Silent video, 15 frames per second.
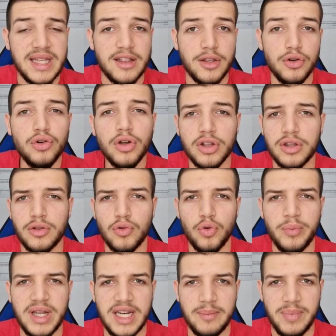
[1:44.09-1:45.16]
that not
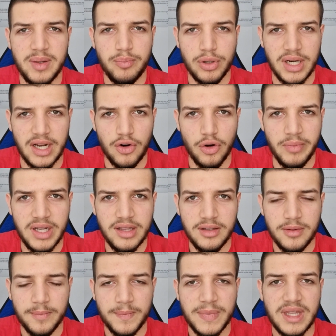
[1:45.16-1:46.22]
too many people
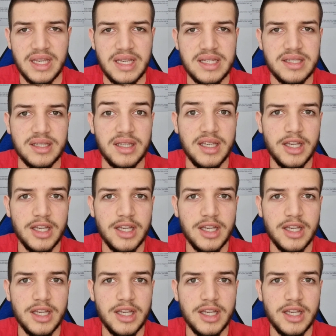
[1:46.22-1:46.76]
recommend is